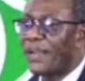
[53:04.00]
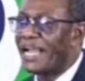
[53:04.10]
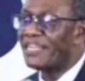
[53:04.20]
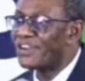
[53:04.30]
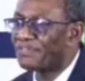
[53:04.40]

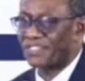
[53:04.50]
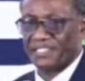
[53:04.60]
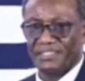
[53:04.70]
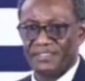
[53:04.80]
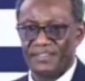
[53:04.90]
drafts,
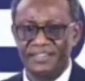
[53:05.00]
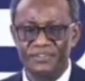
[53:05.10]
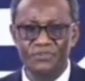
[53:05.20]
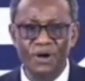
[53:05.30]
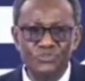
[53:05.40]

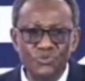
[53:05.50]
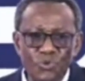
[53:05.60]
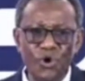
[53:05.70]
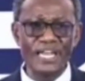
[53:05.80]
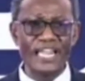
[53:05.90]
you want to
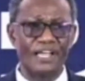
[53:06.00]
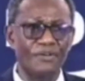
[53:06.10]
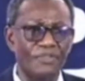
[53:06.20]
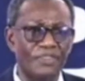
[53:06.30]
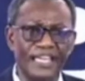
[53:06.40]
go near, you
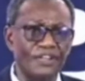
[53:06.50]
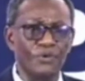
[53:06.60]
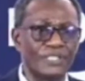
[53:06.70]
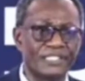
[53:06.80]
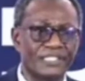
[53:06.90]
think you will
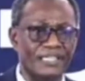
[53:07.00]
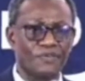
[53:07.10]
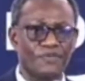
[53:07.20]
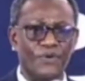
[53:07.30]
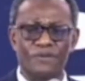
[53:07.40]
sin, you
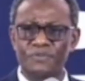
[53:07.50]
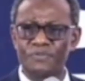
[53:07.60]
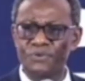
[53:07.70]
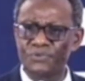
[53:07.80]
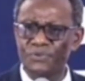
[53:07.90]
fall, you,
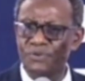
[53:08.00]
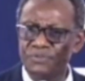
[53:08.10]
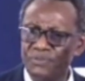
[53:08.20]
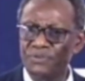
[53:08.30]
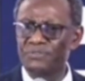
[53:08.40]
you,
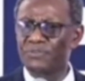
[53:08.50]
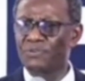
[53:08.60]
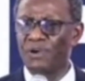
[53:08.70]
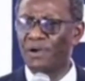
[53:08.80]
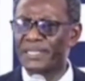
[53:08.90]
you, you, you
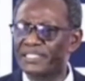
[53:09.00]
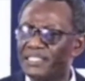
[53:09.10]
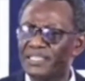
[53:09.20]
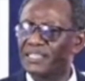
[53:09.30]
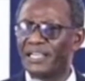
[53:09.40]
commit
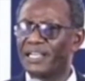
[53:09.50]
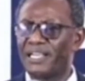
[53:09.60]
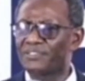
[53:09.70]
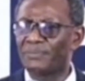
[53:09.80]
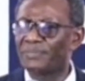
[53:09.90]

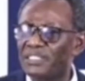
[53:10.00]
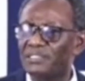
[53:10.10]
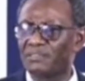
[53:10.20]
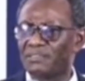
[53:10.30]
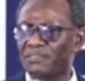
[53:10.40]
some
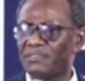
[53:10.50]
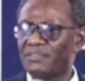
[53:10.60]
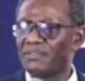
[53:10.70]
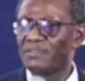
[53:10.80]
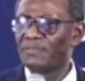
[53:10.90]
sin.
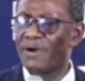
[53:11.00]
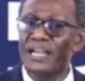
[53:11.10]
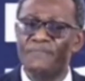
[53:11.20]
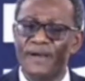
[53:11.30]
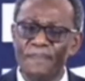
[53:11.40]

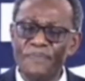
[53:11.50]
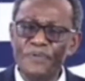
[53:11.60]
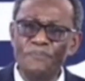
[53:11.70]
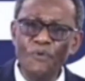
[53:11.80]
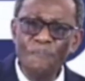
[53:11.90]
Wherever
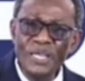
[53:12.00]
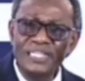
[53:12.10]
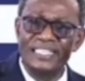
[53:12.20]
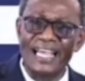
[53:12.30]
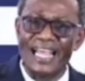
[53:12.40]
people
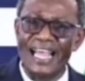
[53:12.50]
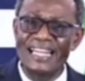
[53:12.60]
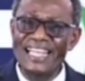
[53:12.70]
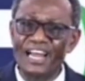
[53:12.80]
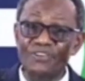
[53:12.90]
meet and
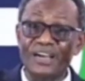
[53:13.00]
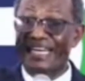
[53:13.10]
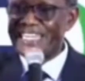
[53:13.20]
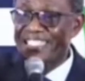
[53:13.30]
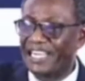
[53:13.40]
they are not
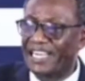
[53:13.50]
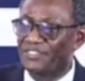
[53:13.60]
Christians, you